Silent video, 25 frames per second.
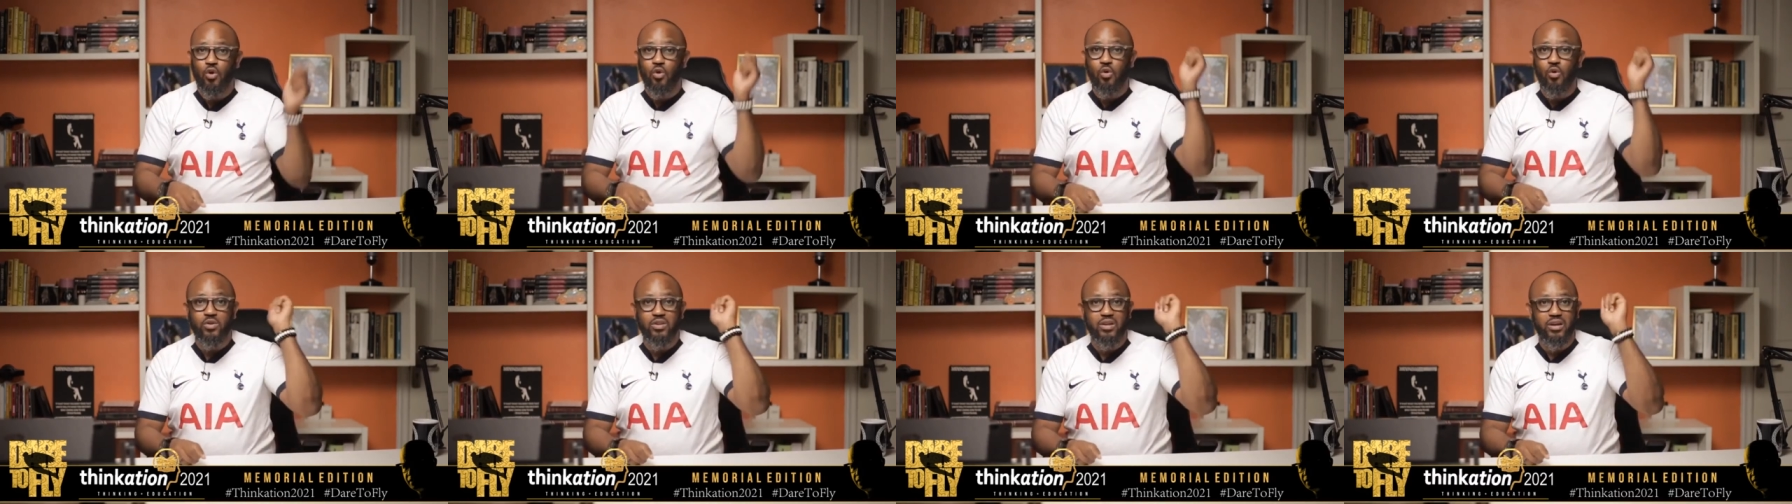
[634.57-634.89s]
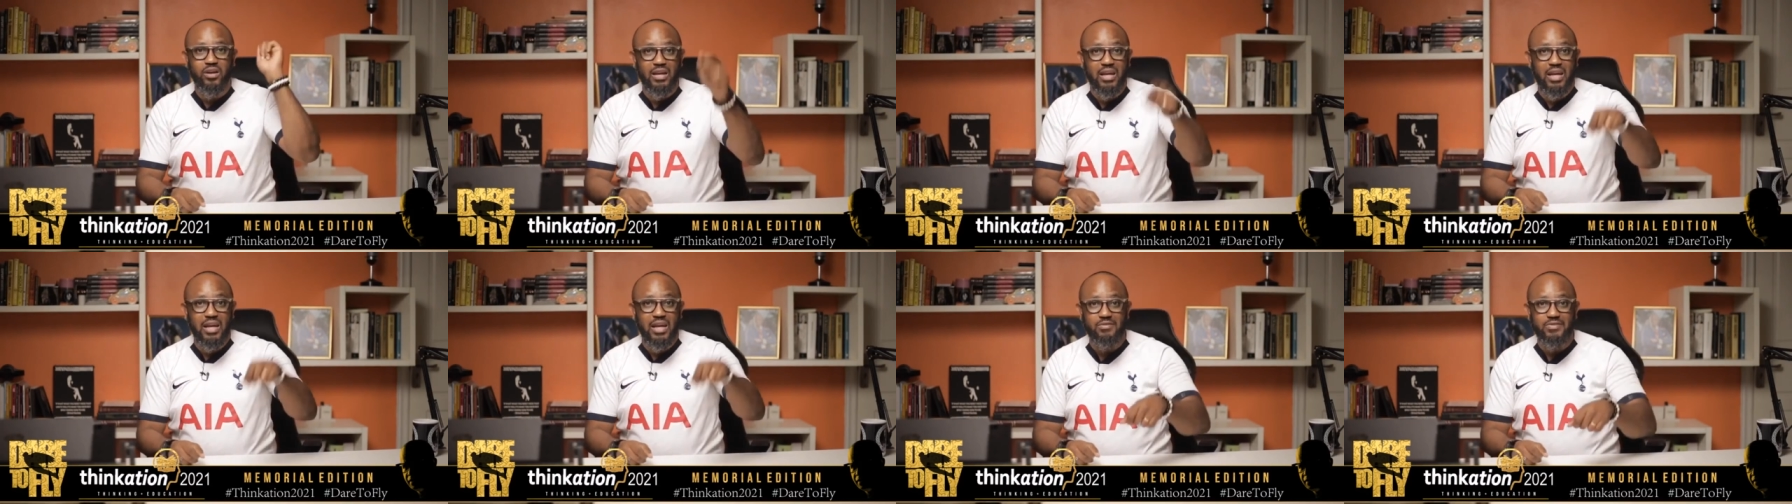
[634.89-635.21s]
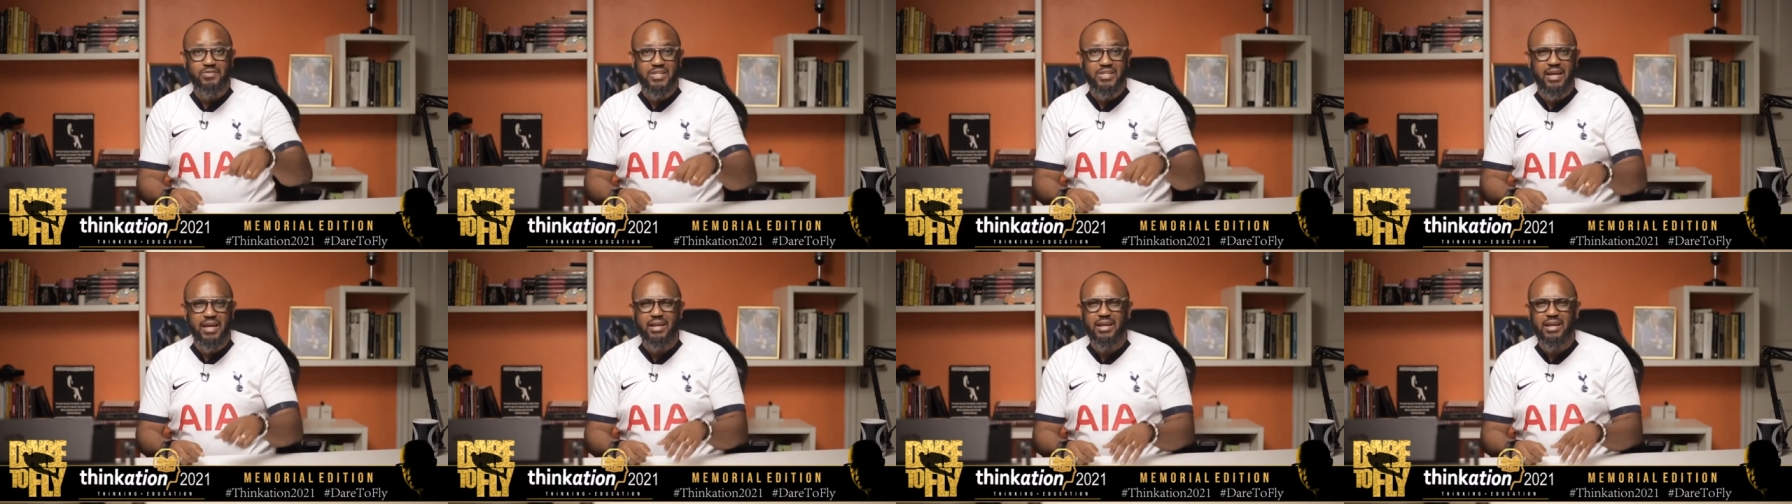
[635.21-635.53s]
or their
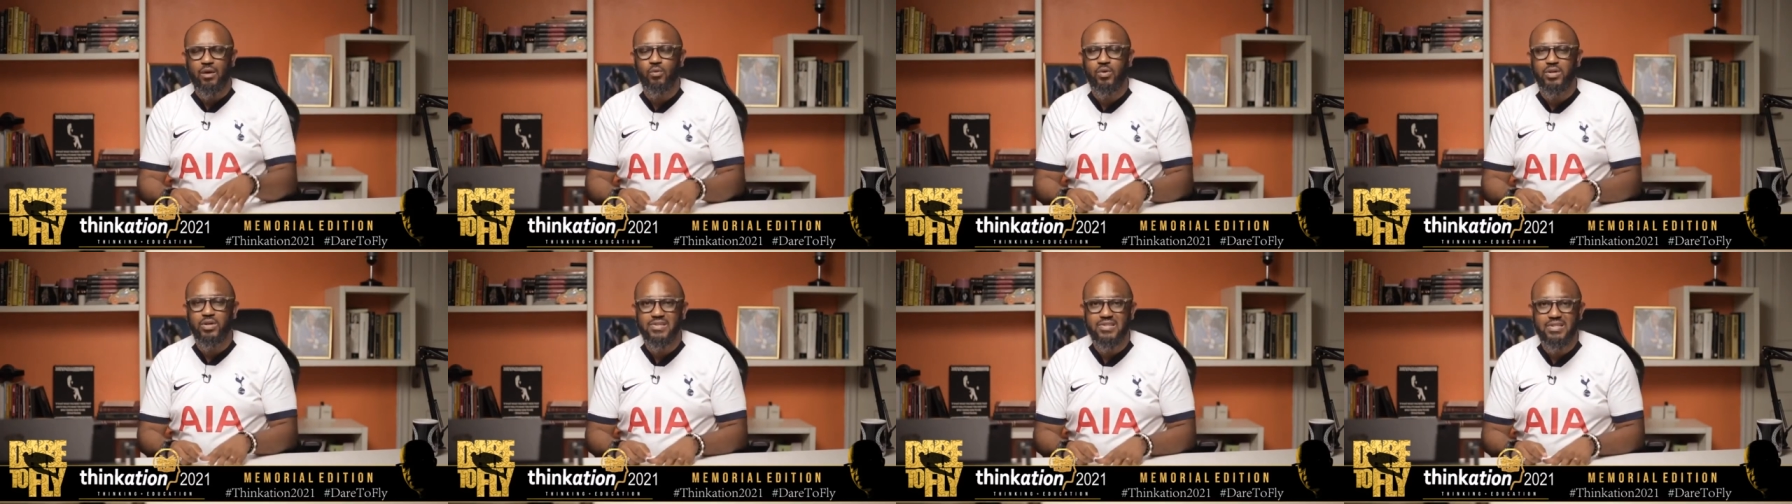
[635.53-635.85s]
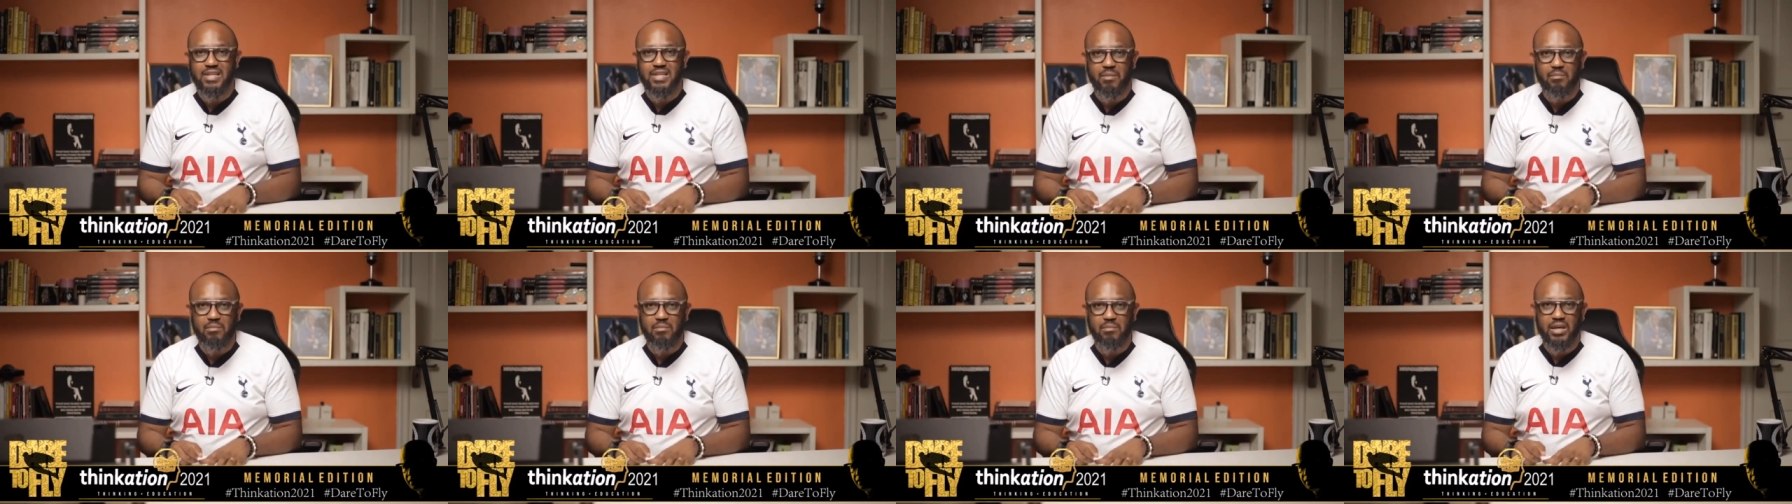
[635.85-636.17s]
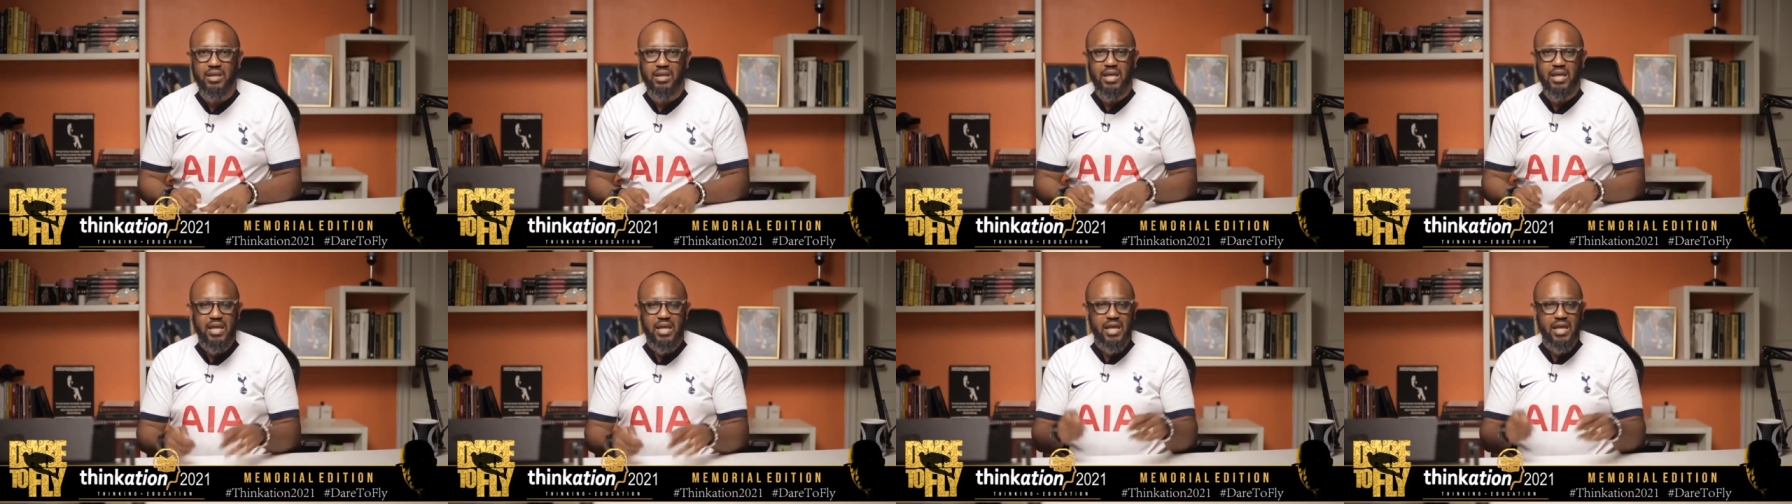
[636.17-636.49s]
left hand. Now, what does that mean?